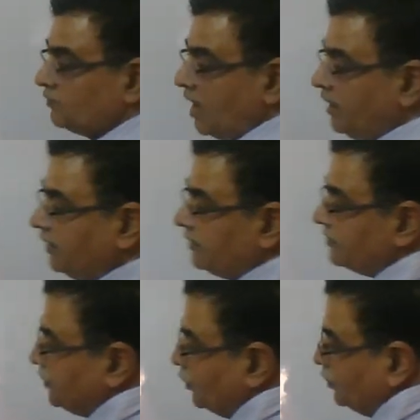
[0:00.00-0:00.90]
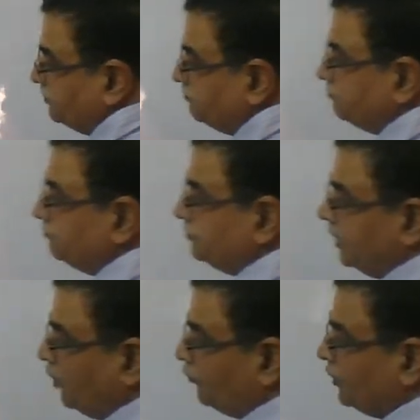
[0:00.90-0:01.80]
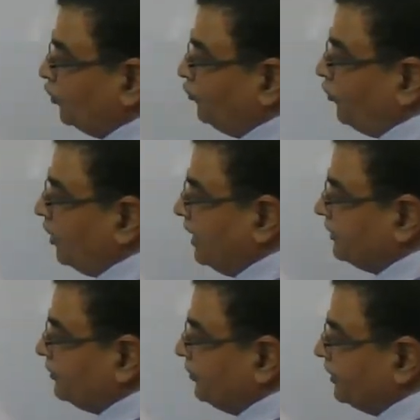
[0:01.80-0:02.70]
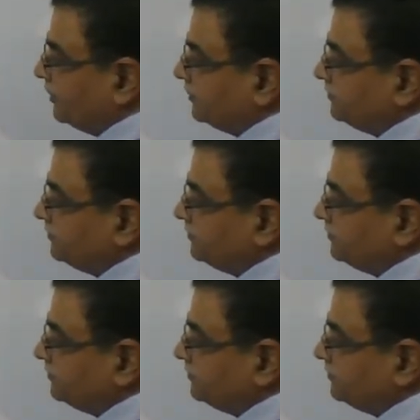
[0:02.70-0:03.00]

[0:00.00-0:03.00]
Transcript: Another 0. Now we go for R3.